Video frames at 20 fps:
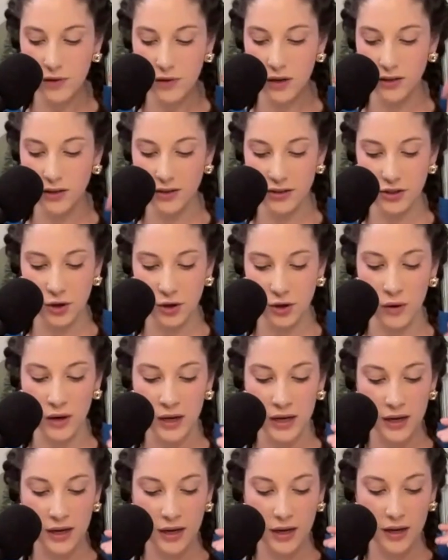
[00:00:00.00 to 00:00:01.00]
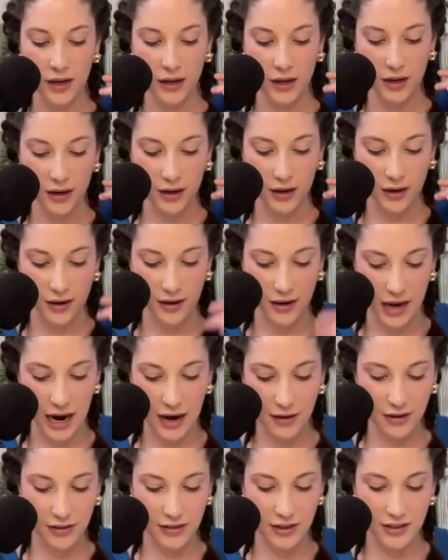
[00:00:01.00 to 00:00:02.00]
And so now
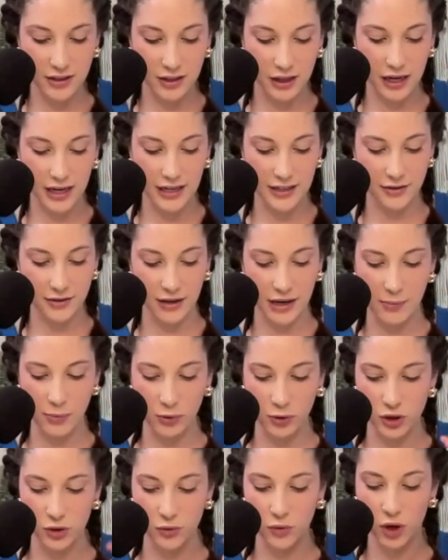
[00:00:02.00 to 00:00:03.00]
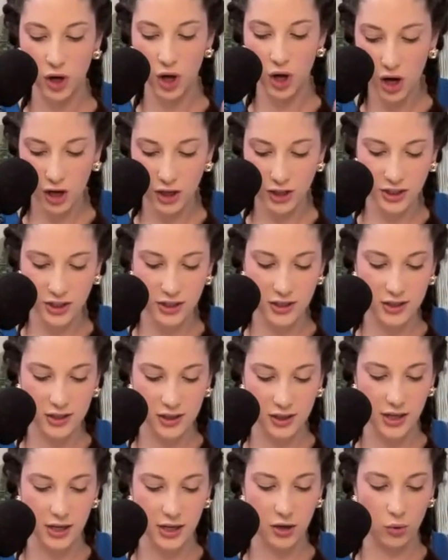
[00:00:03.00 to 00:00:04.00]
that these clients are able to
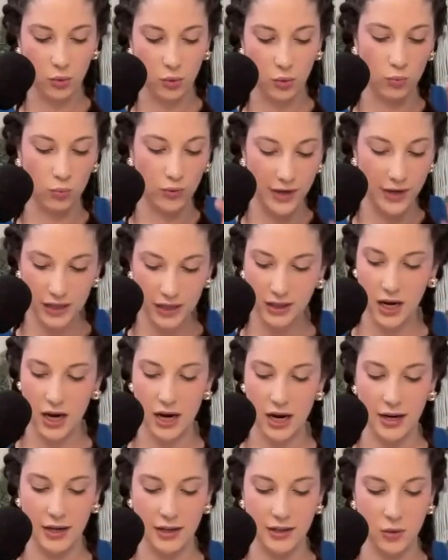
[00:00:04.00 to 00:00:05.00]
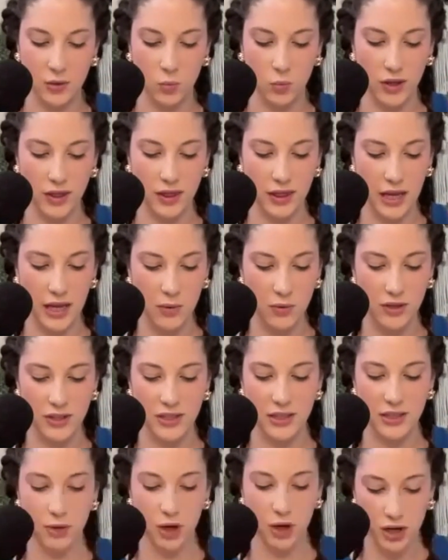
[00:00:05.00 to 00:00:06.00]
consciously realize what they were
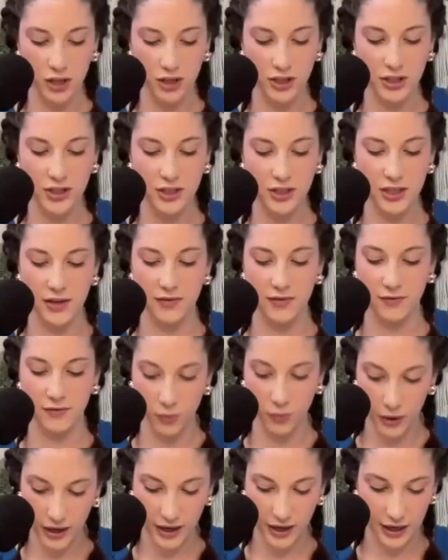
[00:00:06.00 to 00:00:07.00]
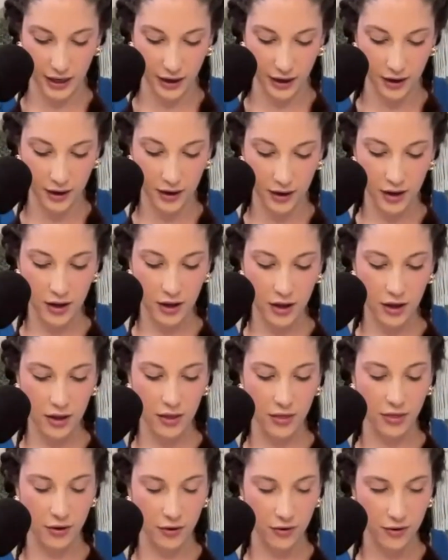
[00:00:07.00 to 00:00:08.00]
subconsciously avoiding,
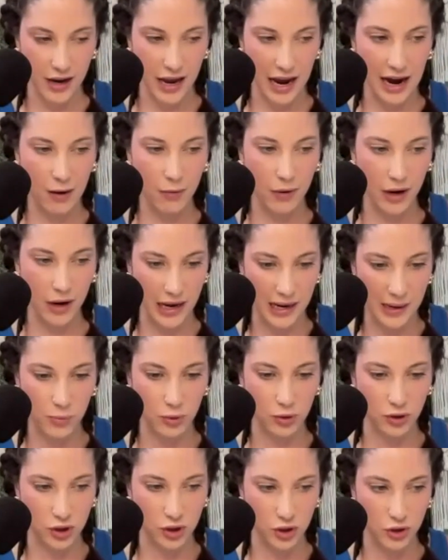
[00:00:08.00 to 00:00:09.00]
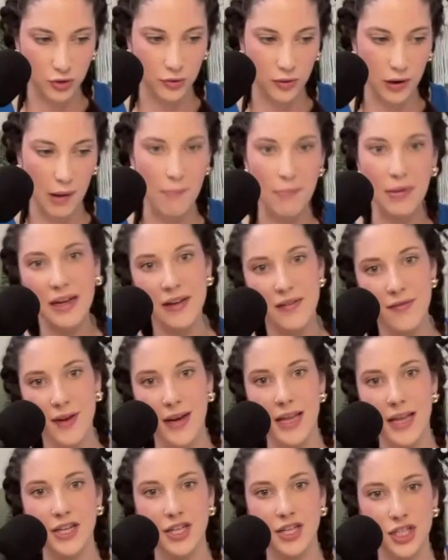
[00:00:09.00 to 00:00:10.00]
they're now able to pivot
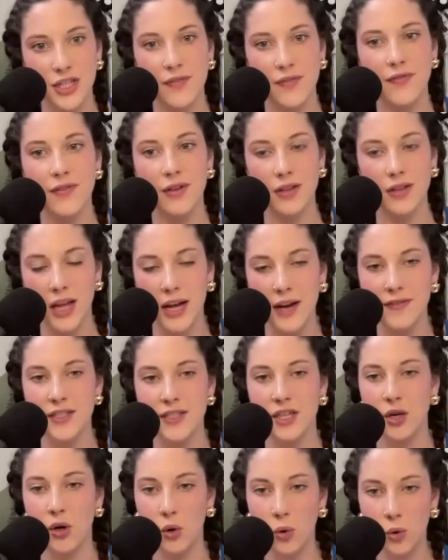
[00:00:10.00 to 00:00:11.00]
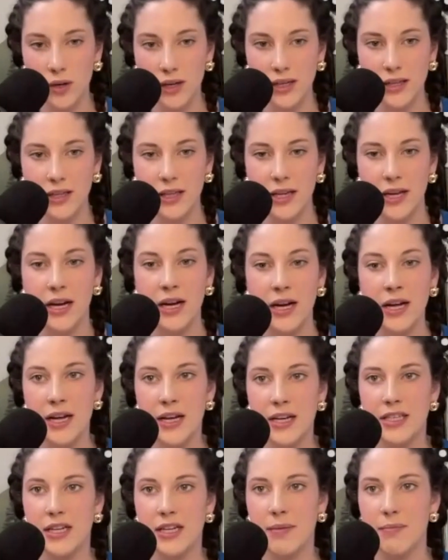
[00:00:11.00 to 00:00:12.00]
and shift their lives accordingly
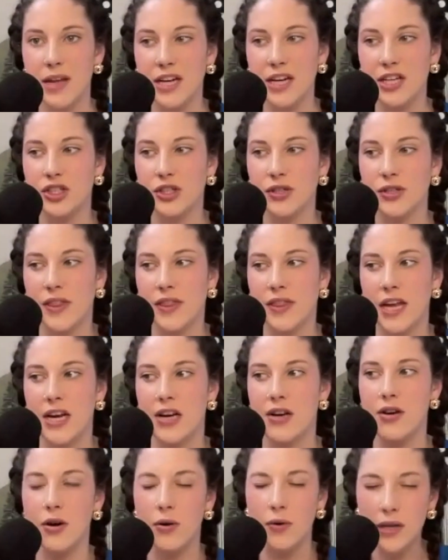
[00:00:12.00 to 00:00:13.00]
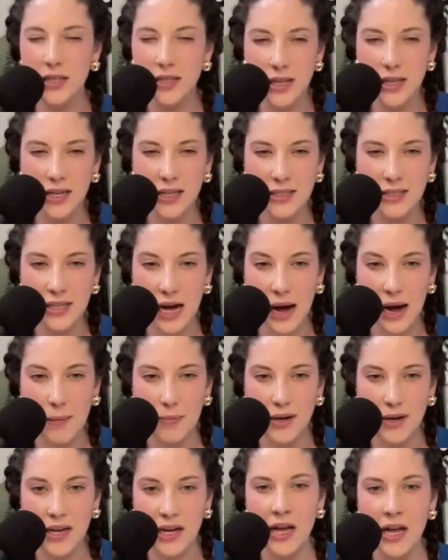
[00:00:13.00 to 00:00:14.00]
to make sure that they notice that it's
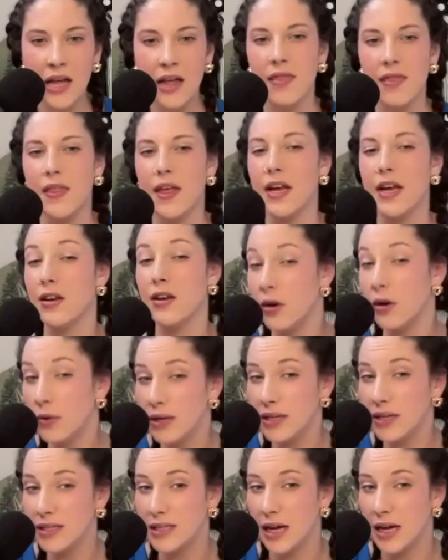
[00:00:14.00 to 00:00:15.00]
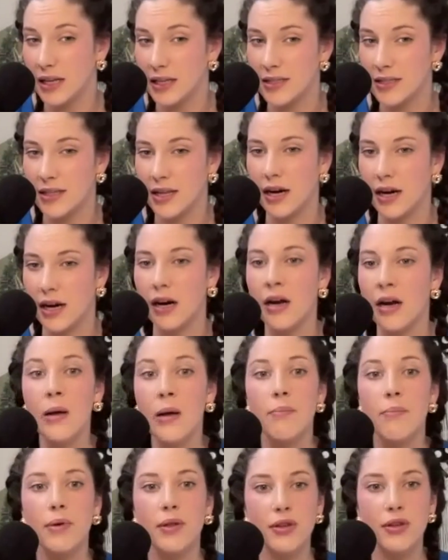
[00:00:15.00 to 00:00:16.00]
happening, they notice that it's there,
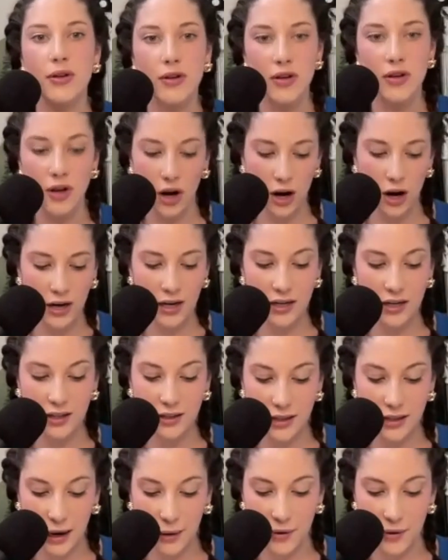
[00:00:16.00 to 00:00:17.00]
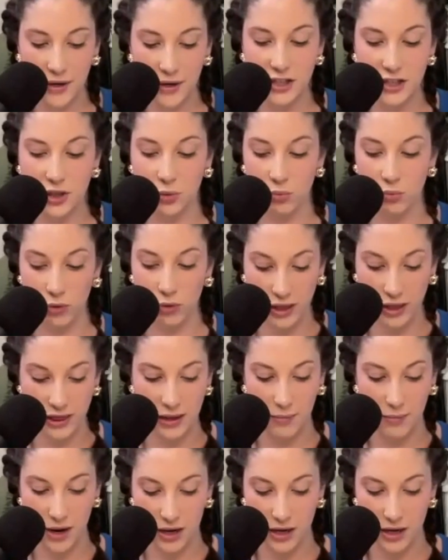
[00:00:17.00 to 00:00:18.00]
but they're not allowing it to run them
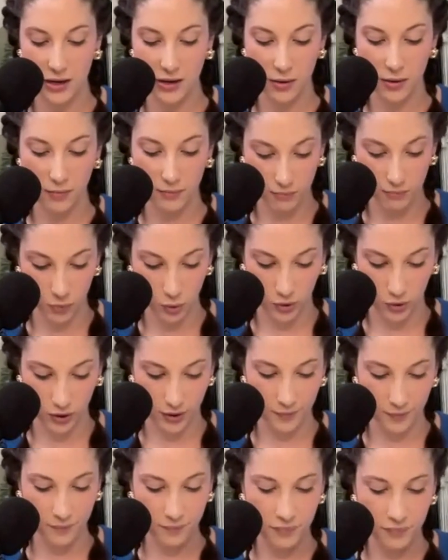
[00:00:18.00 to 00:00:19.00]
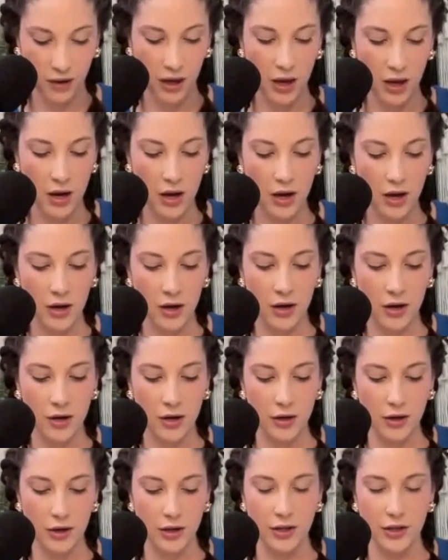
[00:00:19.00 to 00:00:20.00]
anymore.
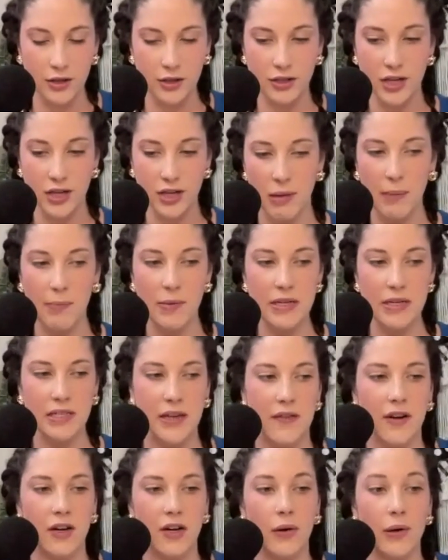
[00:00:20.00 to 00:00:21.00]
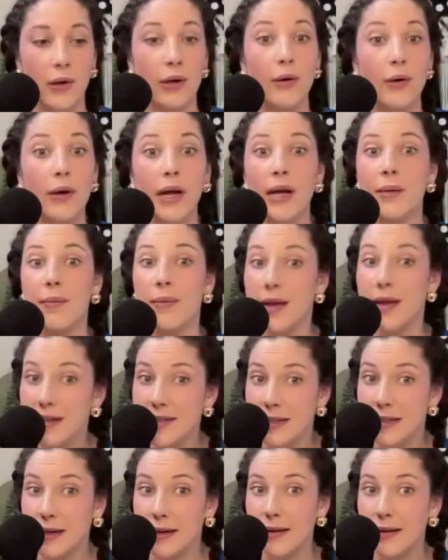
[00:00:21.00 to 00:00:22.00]
So you might be sitting there going, okay,
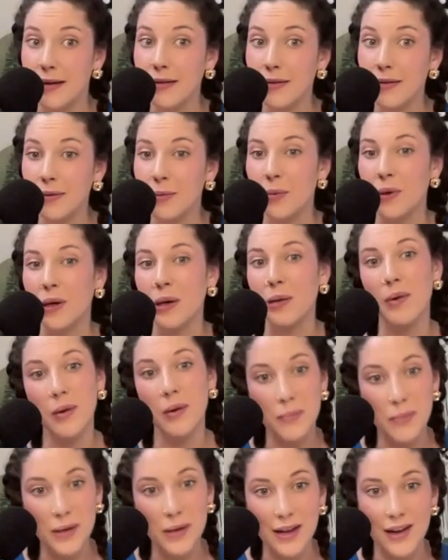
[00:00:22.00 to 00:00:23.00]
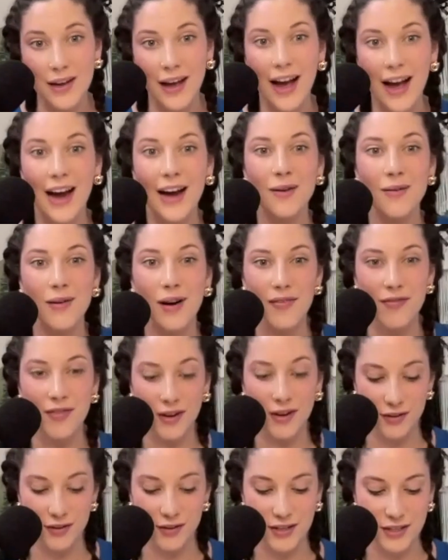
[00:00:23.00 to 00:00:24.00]
amazing. What about me? How do I
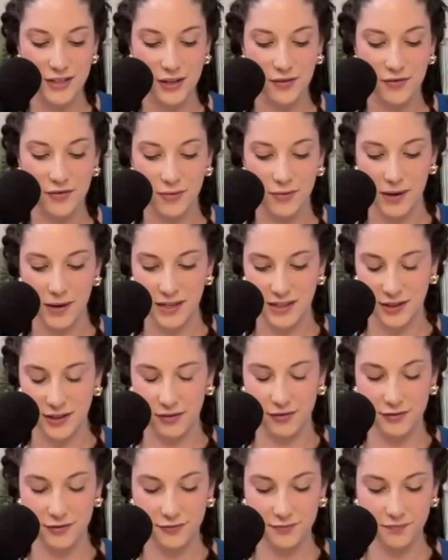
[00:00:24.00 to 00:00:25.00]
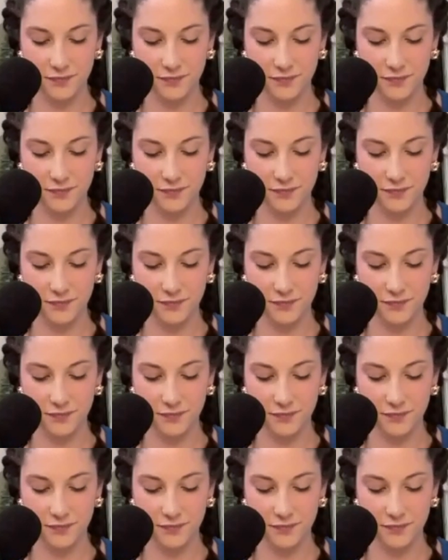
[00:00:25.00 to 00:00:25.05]
figure this out for myself?